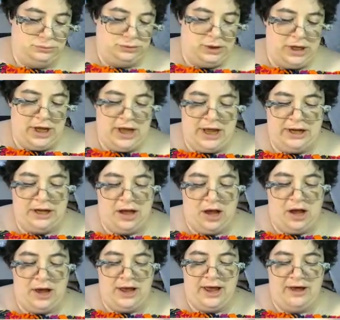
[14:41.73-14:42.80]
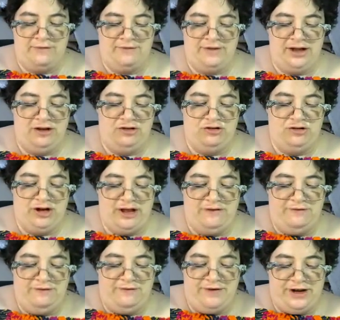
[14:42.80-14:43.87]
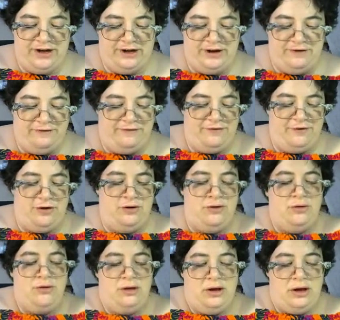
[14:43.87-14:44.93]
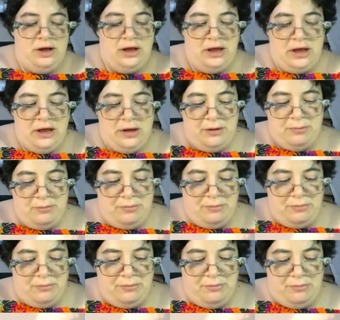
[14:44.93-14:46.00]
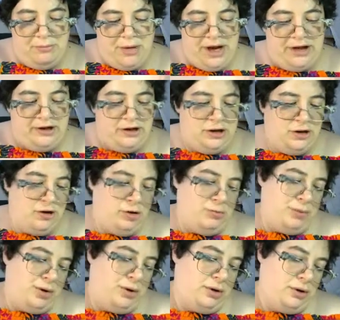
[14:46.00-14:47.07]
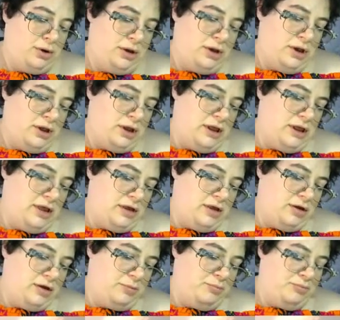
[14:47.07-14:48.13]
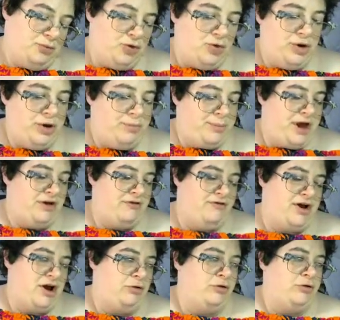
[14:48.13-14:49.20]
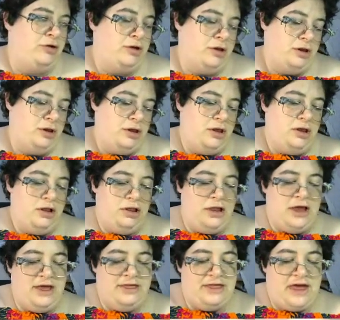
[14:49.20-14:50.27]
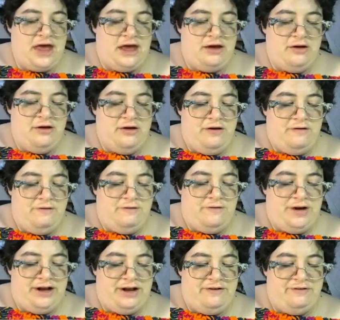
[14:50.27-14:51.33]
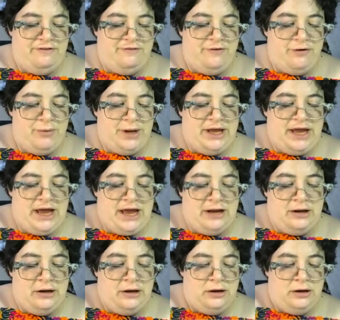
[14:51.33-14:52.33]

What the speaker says: And I have literally threaded it through, made a loop, brought it back round like that, thread it through again.